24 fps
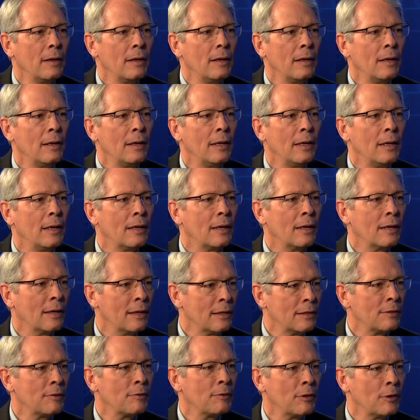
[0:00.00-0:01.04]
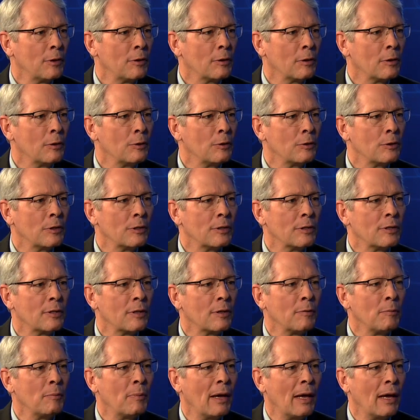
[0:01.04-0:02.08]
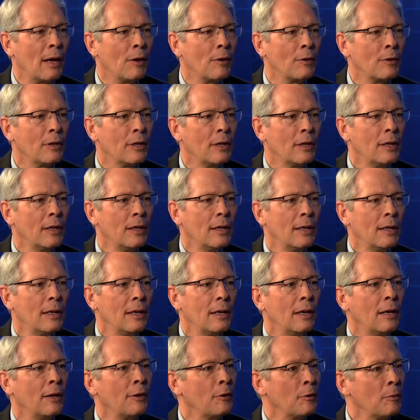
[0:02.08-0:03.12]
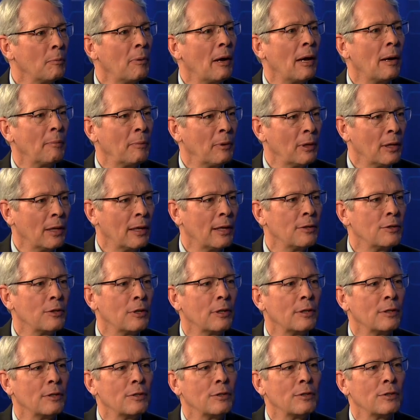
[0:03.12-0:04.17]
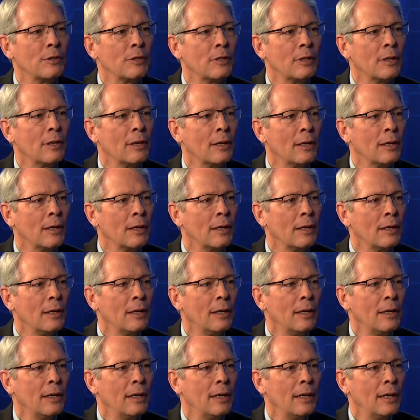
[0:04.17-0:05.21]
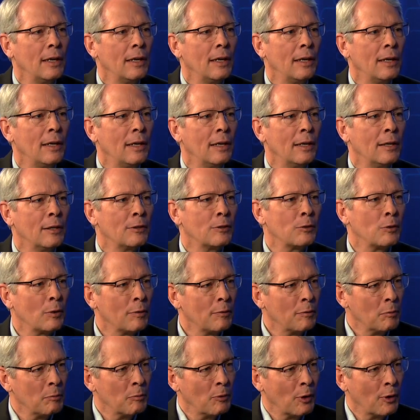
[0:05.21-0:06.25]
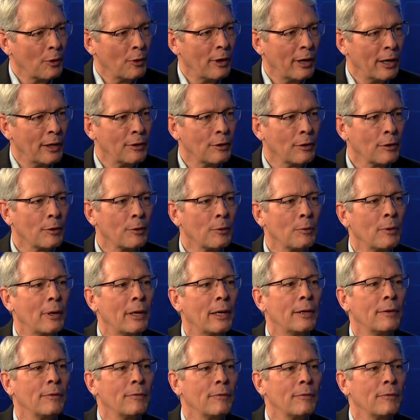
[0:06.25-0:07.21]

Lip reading: any kinds of conclusions about other populations in sort of a more granular way.